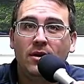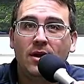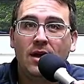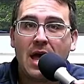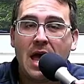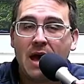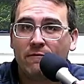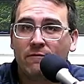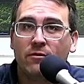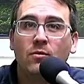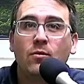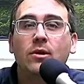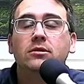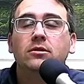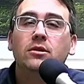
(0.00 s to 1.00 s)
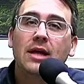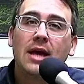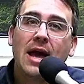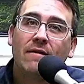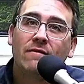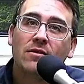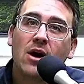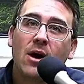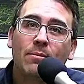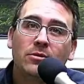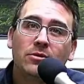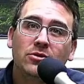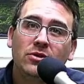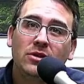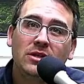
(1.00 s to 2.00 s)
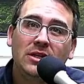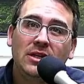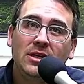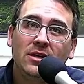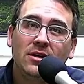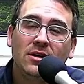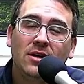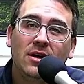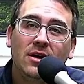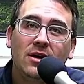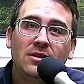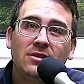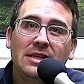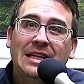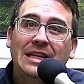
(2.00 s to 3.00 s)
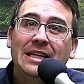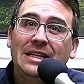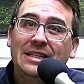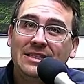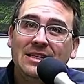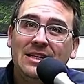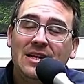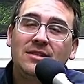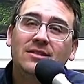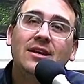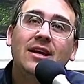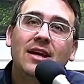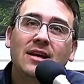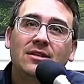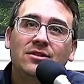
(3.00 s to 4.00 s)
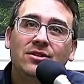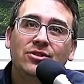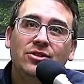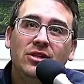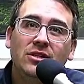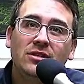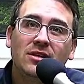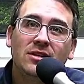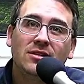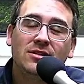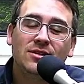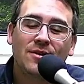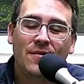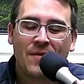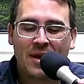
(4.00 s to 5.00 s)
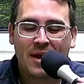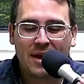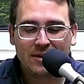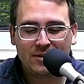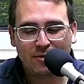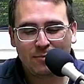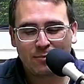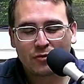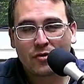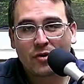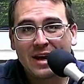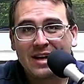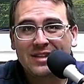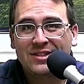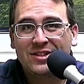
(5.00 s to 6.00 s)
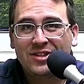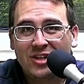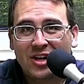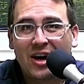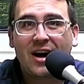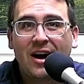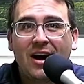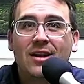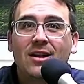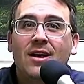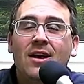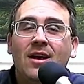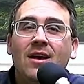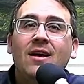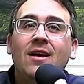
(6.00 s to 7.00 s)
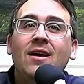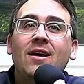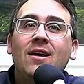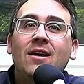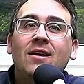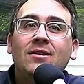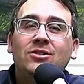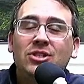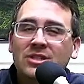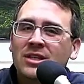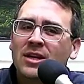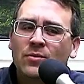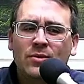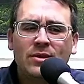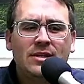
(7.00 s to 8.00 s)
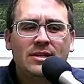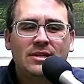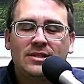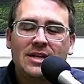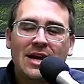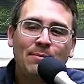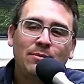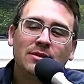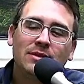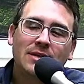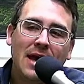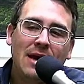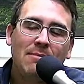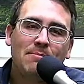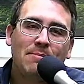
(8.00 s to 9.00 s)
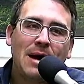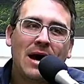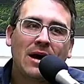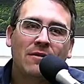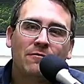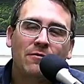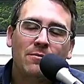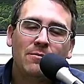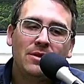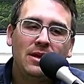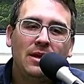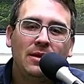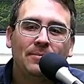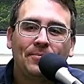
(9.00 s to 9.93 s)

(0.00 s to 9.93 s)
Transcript: everyone. So they have the opportunity to listen and say yes to Jesus. And so praise God. Just like when the disciples came back from the